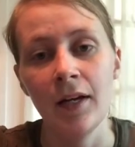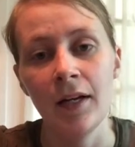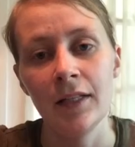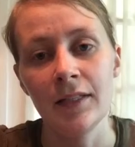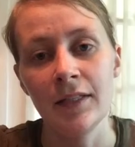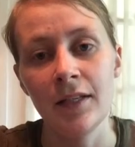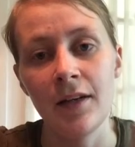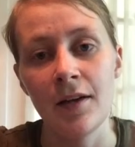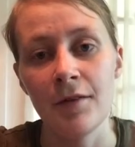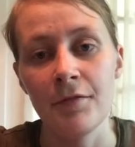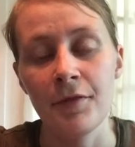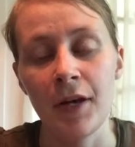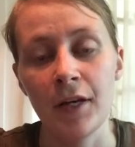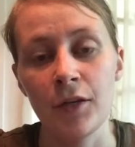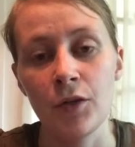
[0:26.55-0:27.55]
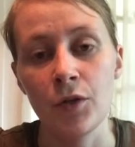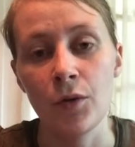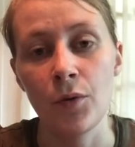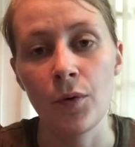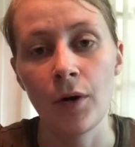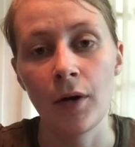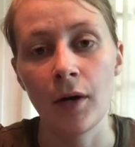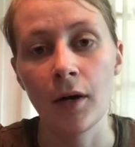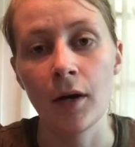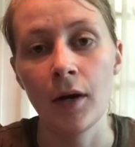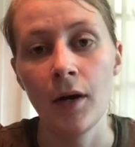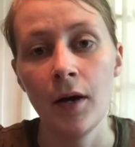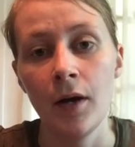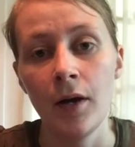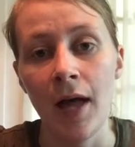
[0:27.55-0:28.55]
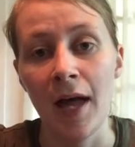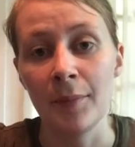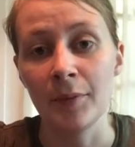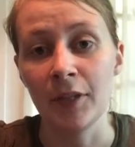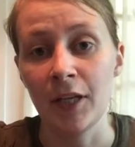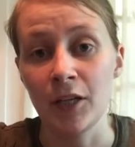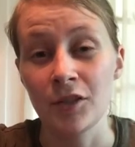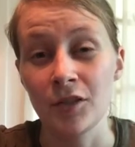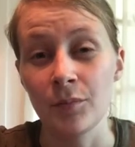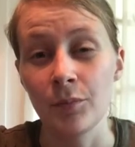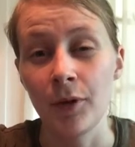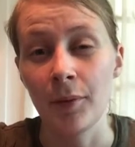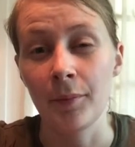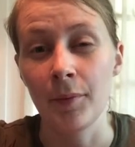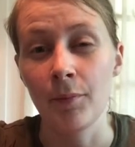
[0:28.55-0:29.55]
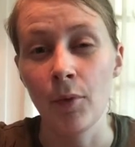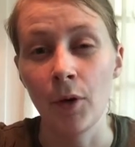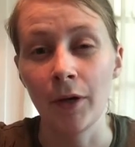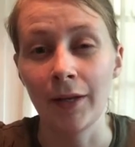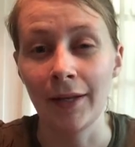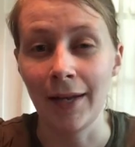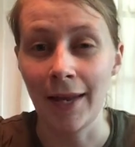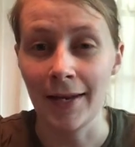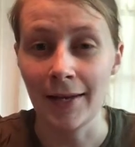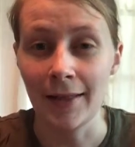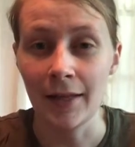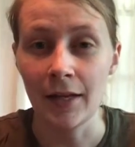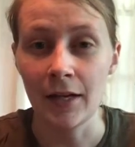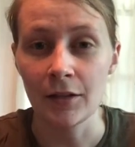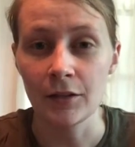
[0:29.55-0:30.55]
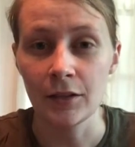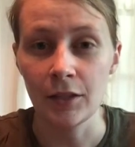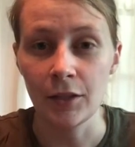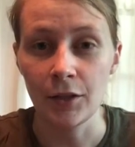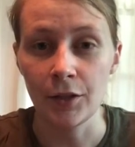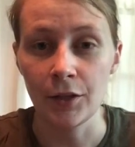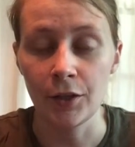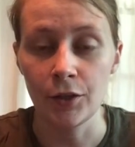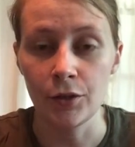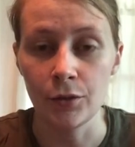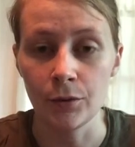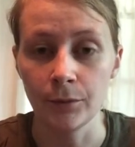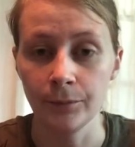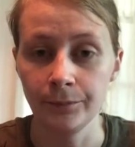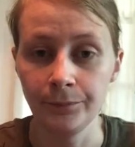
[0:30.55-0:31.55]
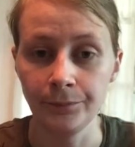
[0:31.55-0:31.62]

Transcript: it's going to affect your application probably more than anything else that you're going to do,